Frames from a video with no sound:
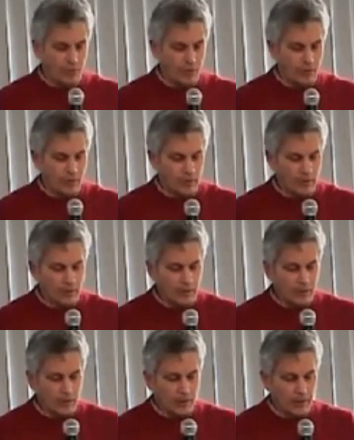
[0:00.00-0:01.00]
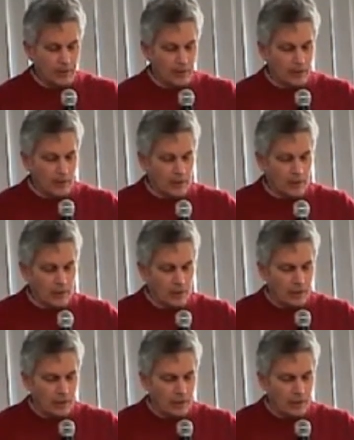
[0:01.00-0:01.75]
Nothing is said.